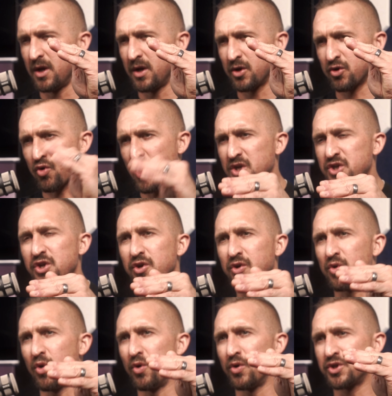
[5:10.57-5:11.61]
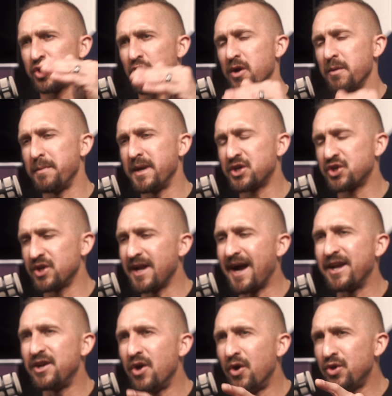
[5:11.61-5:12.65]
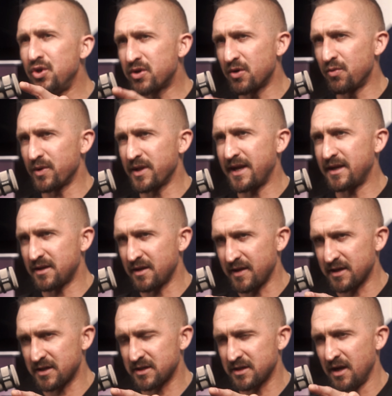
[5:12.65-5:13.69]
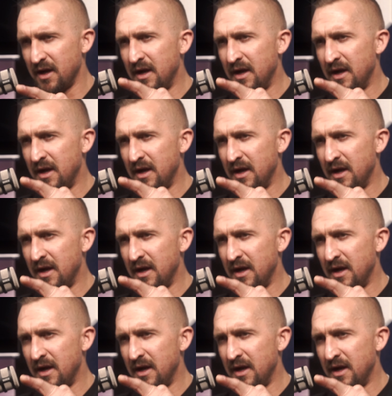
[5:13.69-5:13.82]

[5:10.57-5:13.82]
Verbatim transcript: crushing your goals, you're on a mission, I know you can relate to this.